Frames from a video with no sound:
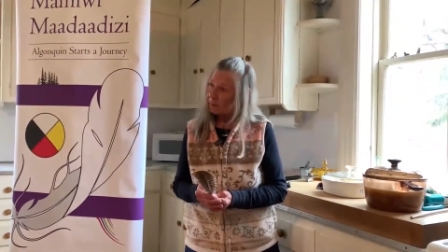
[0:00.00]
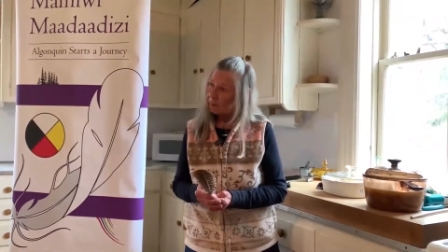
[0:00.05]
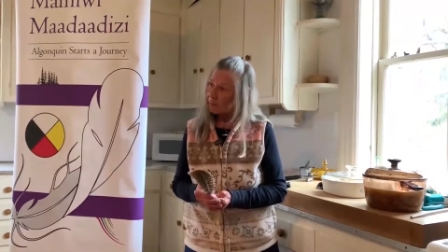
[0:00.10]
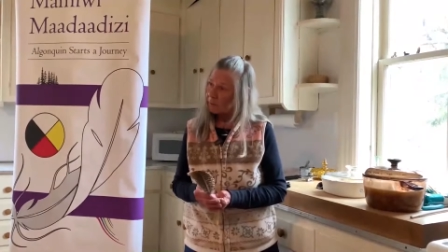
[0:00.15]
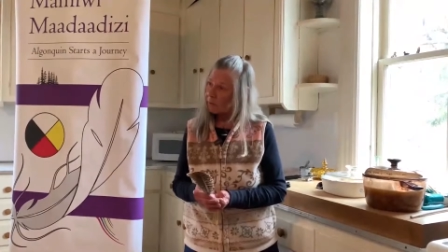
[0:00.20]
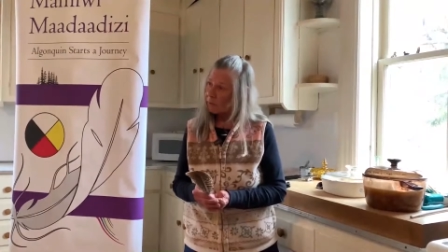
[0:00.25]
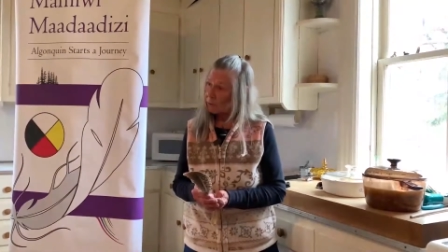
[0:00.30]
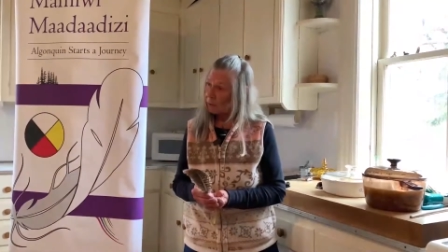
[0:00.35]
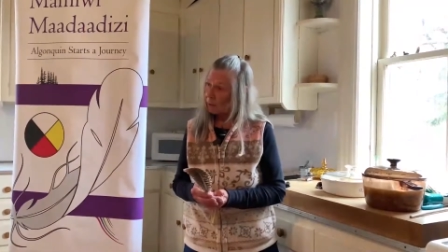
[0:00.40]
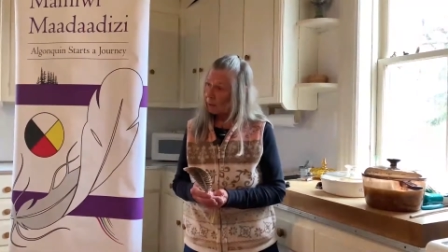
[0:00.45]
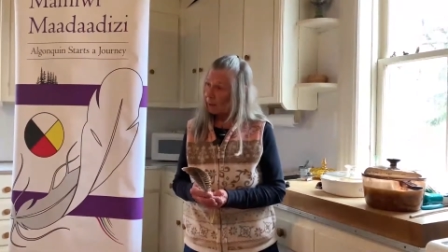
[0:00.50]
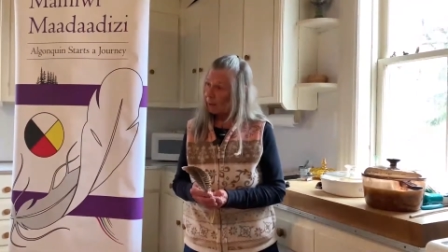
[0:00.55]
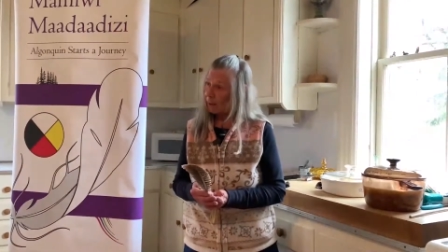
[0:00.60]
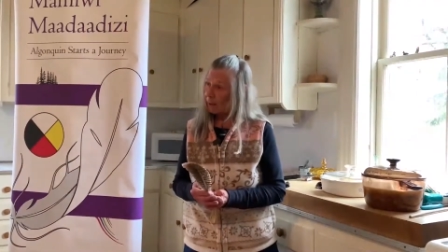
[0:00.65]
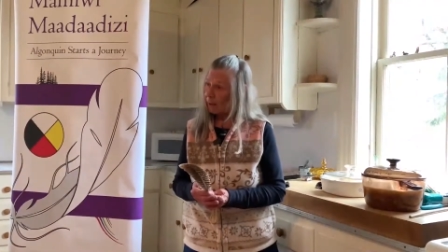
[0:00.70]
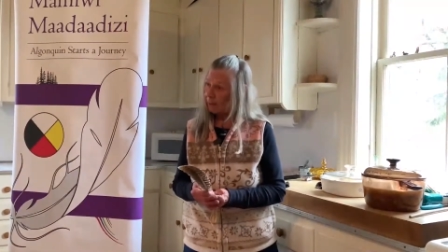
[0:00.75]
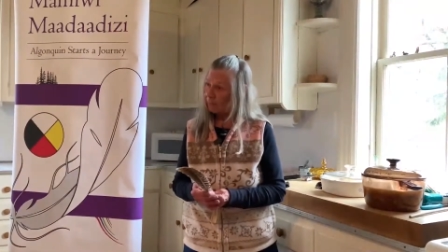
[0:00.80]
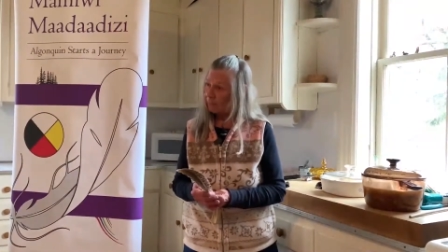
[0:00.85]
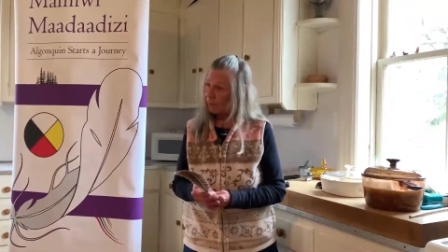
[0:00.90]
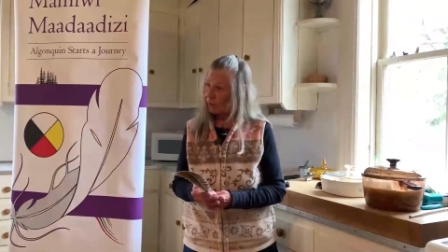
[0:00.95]

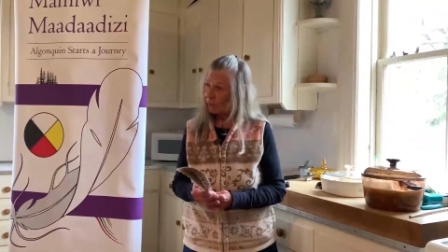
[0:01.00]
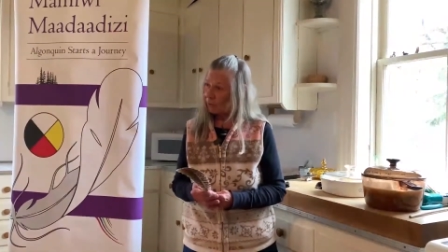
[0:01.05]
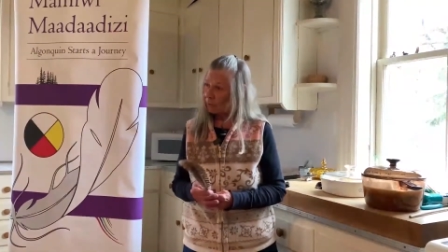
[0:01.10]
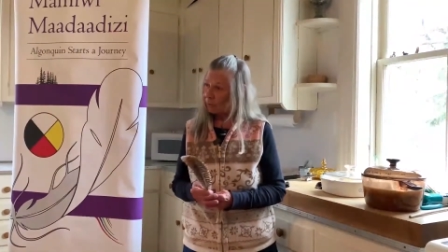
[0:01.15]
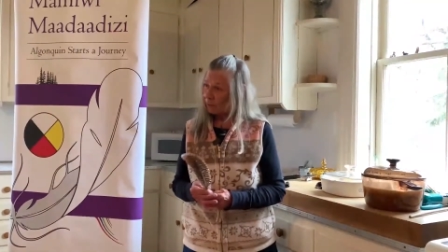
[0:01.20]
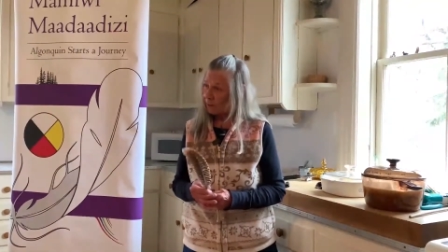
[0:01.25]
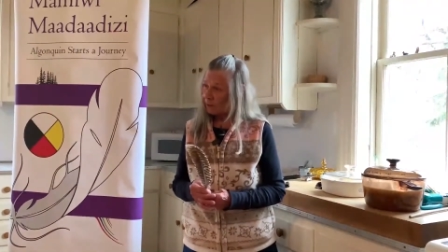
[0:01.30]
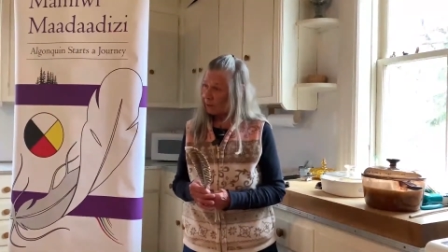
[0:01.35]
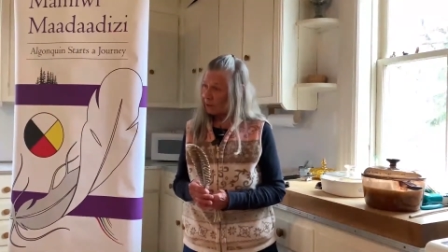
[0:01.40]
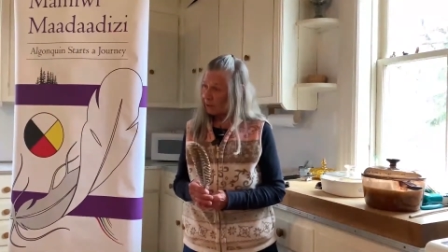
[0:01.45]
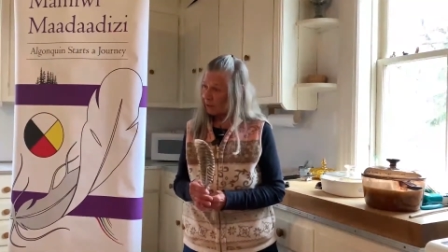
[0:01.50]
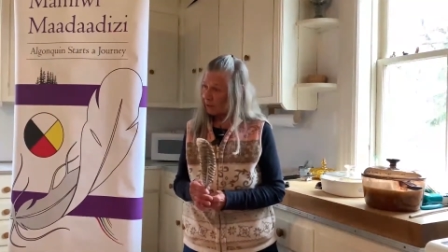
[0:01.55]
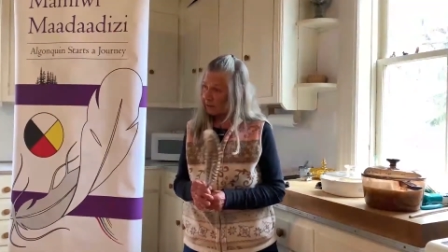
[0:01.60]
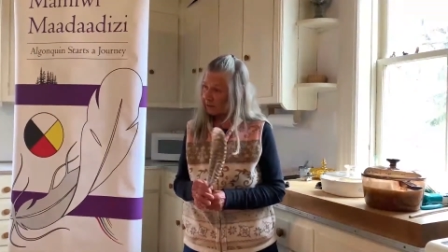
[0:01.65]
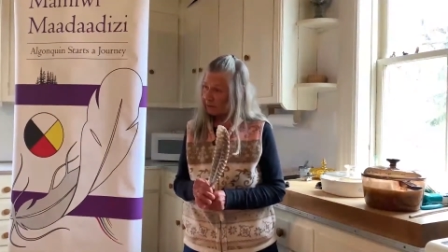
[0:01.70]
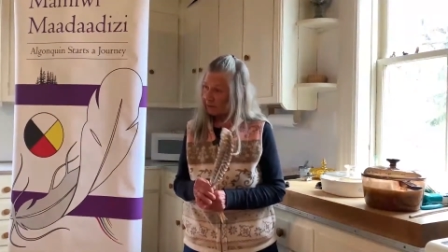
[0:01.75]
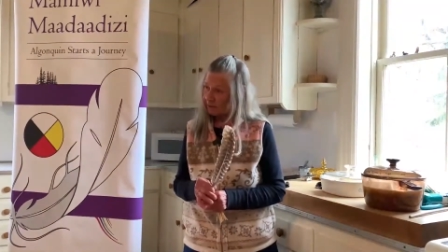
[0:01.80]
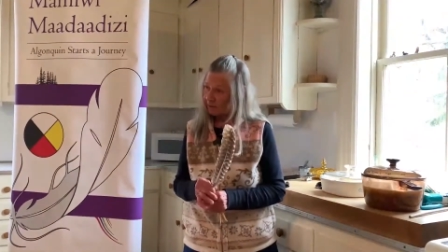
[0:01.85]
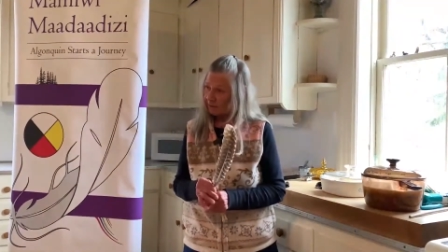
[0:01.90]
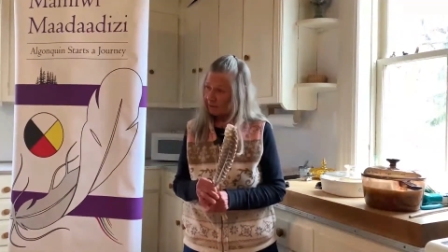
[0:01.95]
story of the three
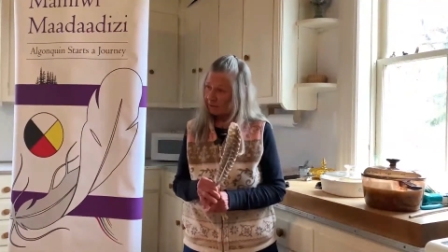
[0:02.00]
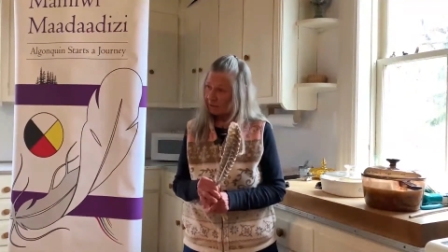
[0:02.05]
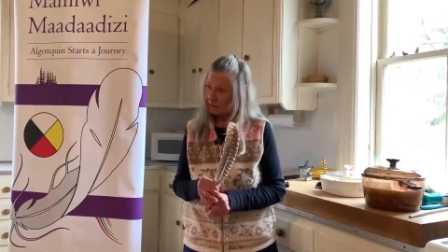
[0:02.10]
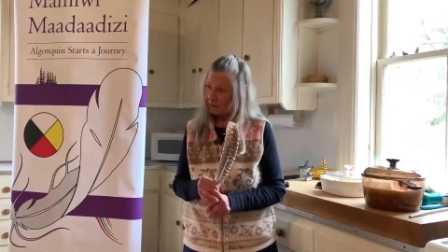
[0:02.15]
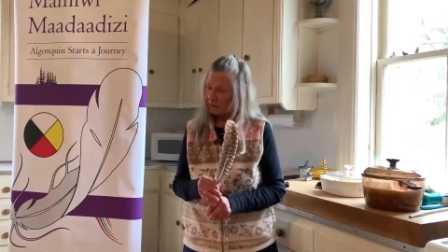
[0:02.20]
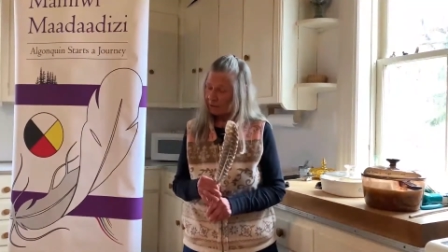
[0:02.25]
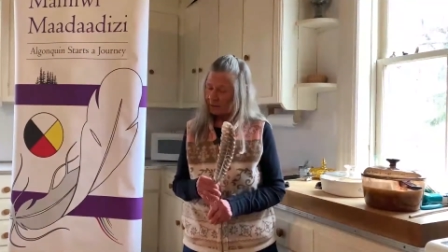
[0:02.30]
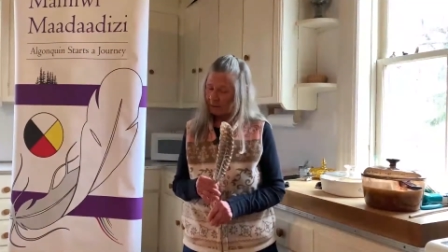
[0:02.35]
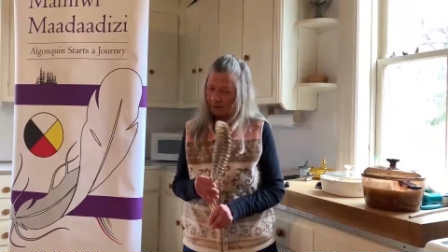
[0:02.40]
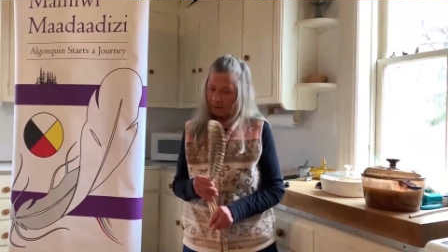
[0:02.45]
sisters.